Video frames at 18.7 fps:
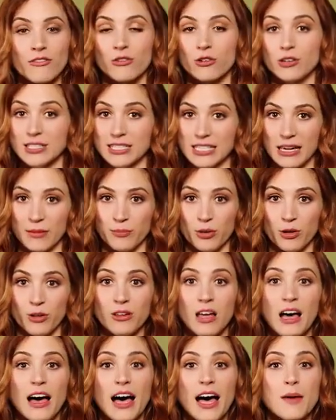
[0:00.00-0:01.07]
For
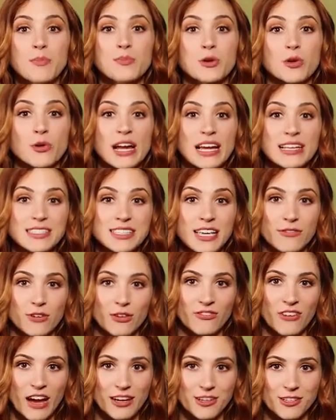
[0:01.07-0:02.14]
example, upgrades give
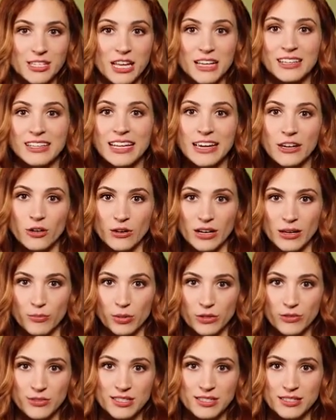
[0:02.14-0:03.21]
your fighters a lingering
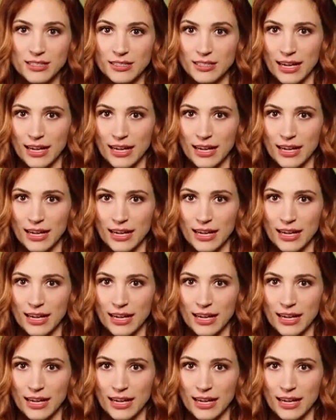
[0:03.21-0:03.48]
boost,